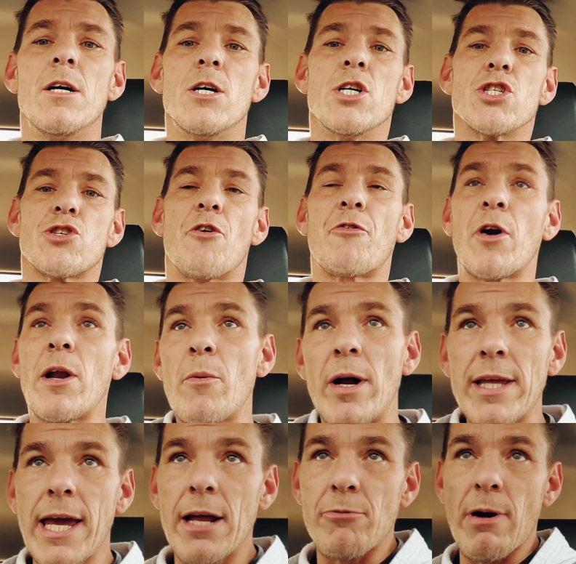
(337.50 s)
So for
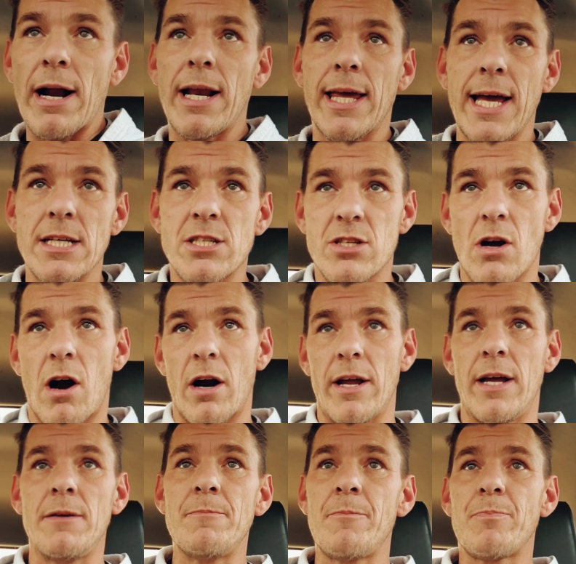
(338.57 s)
anyone getting ready to get
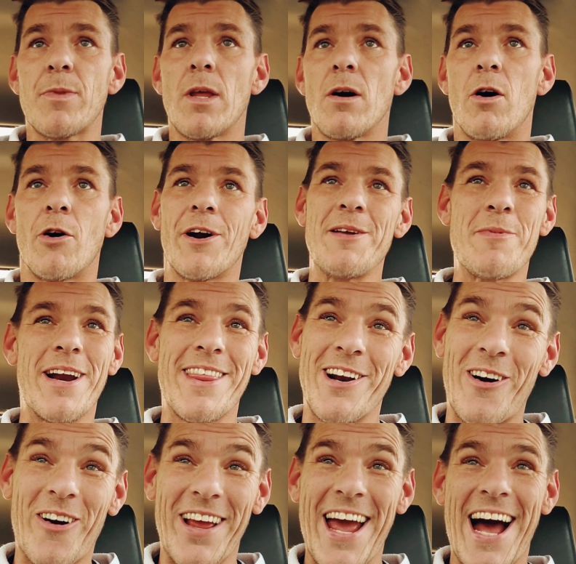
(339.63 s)
started, or anybody that
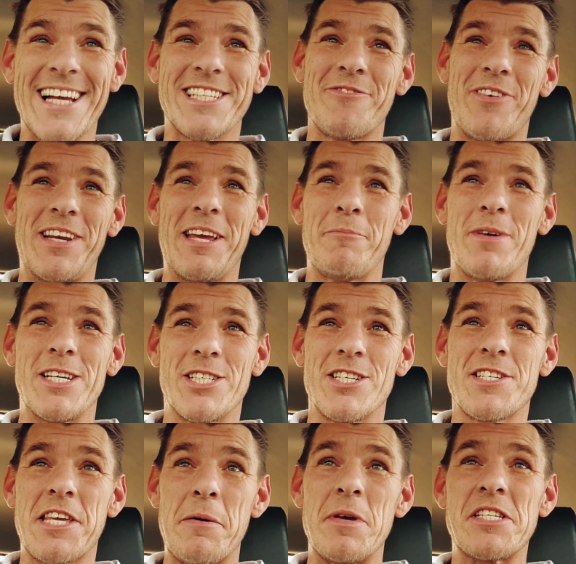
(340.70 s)
already has a vending
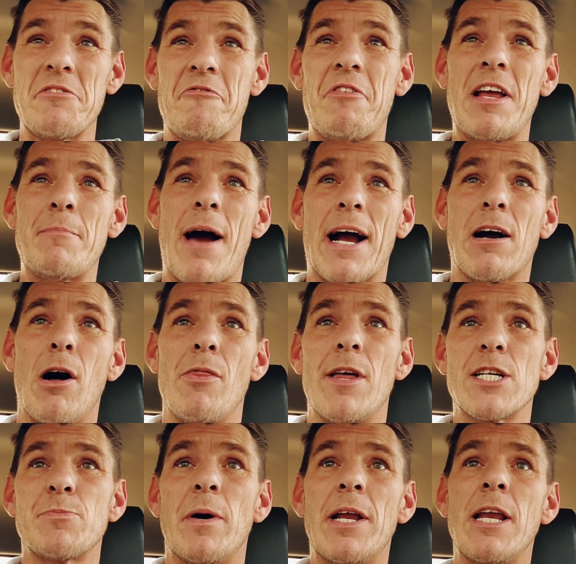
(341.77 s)
business, give me some feedback on
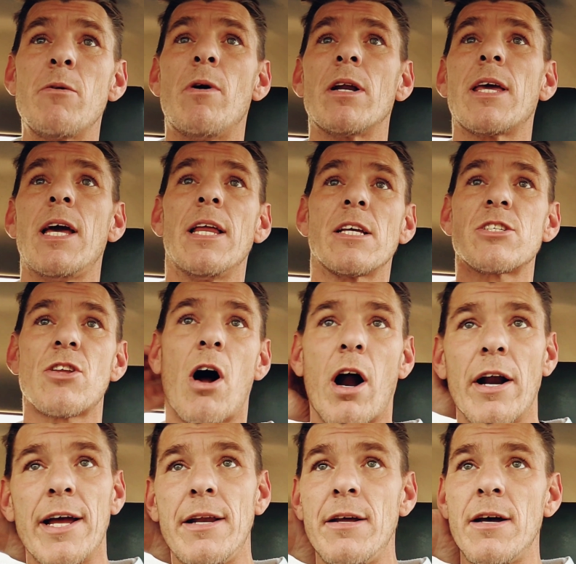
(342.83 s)
this. But anyone getting
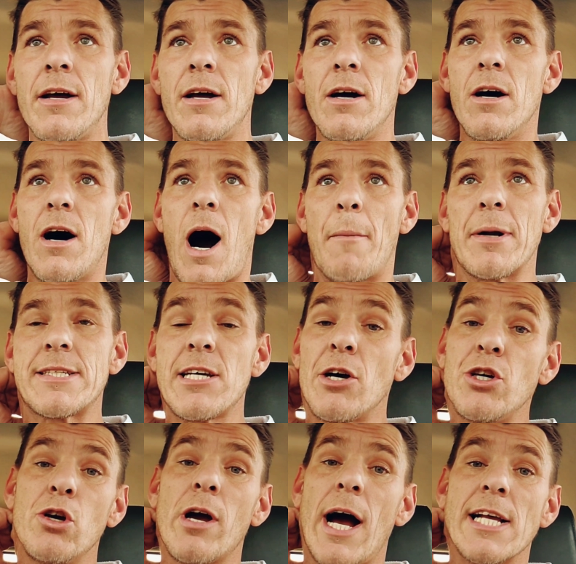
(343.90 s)
started, I'm gonna tell
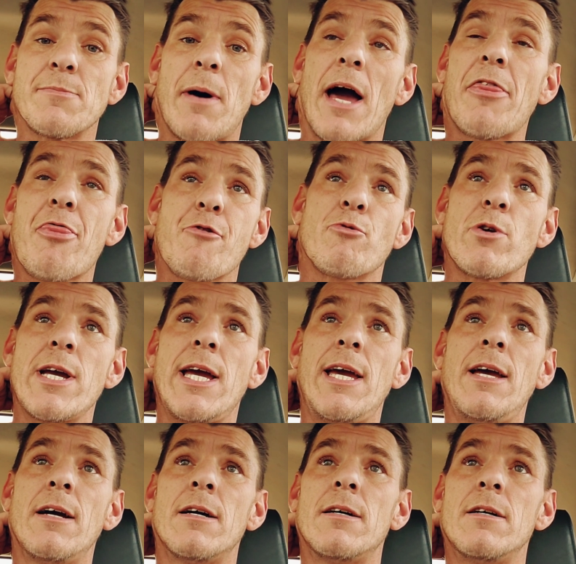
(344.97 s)
you guys my
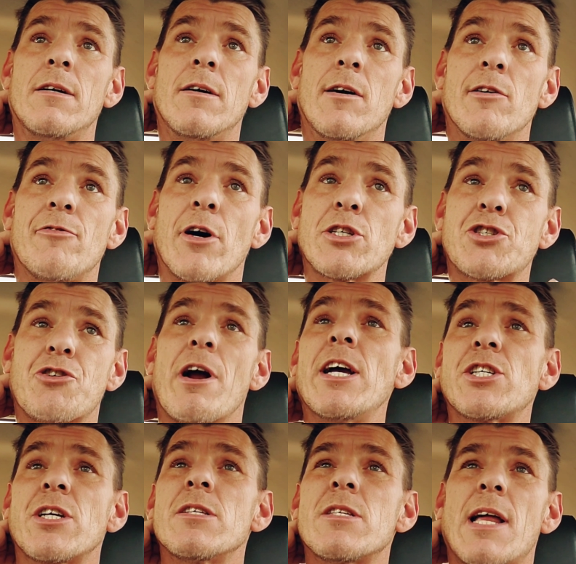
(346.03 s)
3
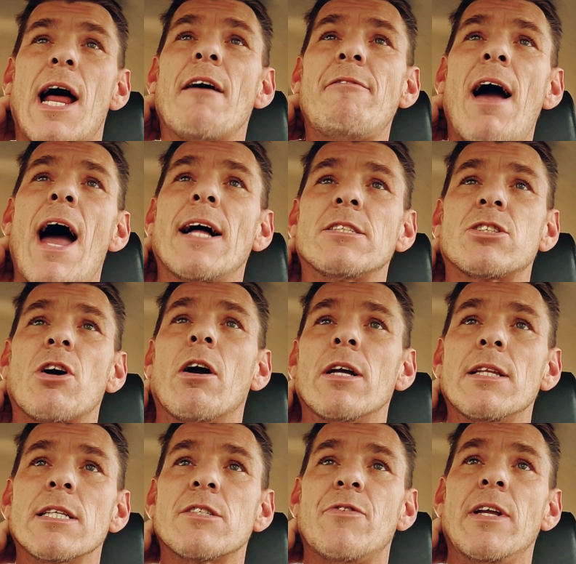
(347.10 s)
frustrations that I've had starting
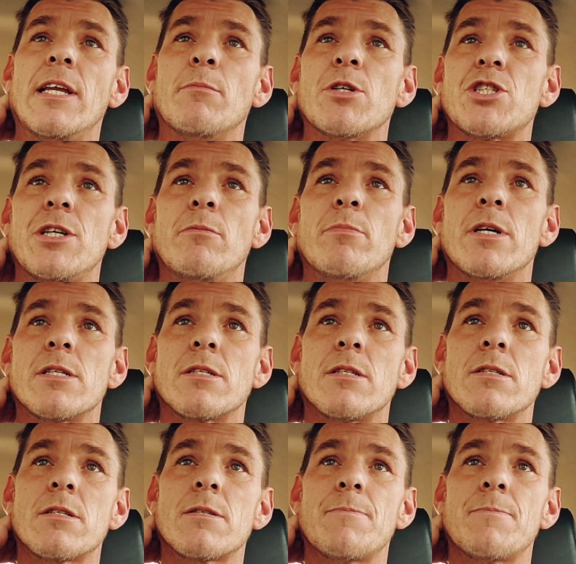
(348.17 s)
this vending machine business.